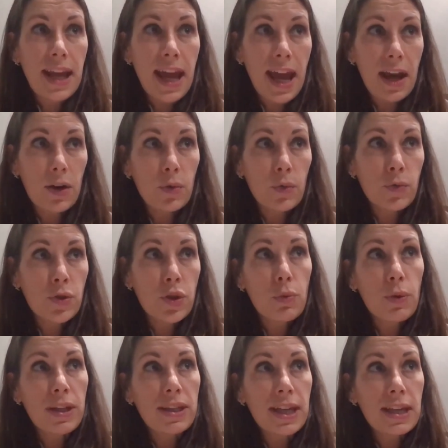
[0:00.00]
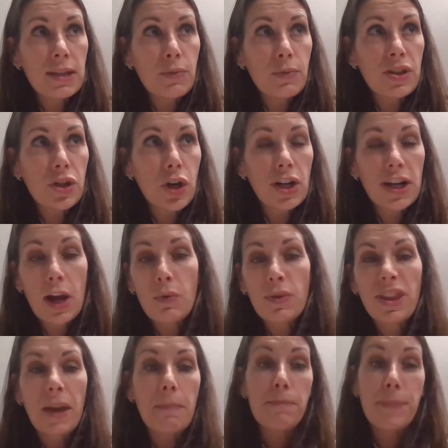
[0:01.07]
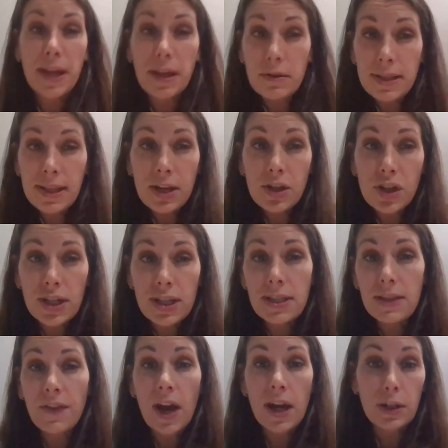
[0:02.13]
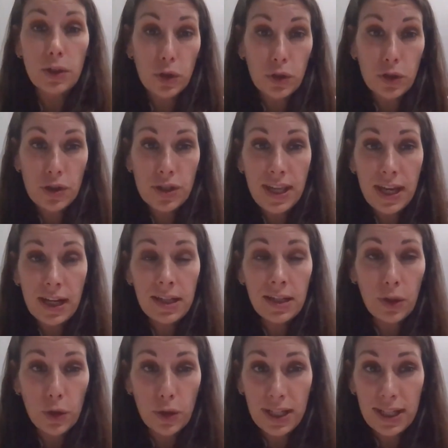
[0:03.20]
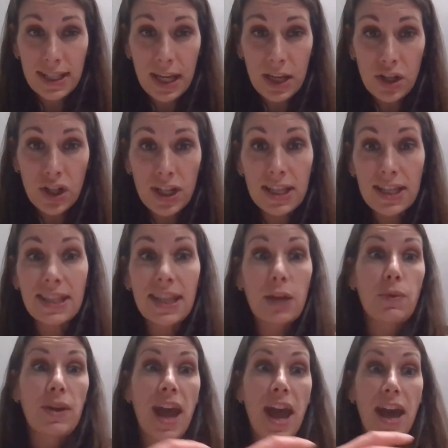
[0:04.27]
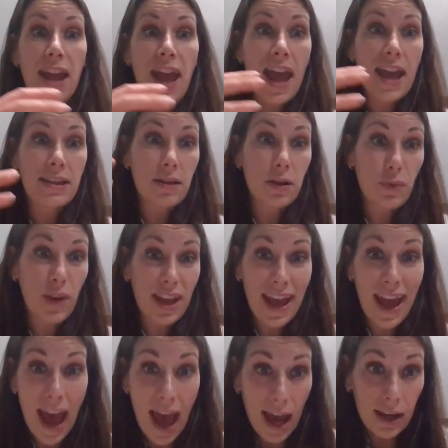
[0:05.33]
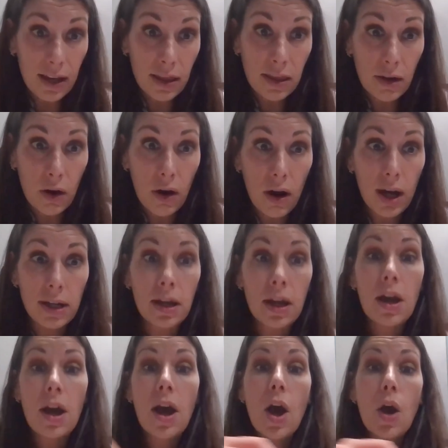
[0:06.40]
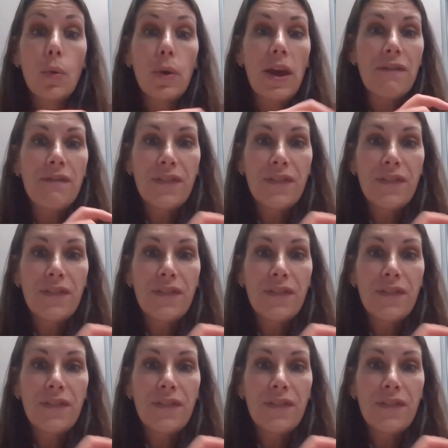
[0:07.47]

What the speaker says: now, so we started out with like bigger sessions of kind of learning sessions. Then we had a hands-on, we had a hackathon. We have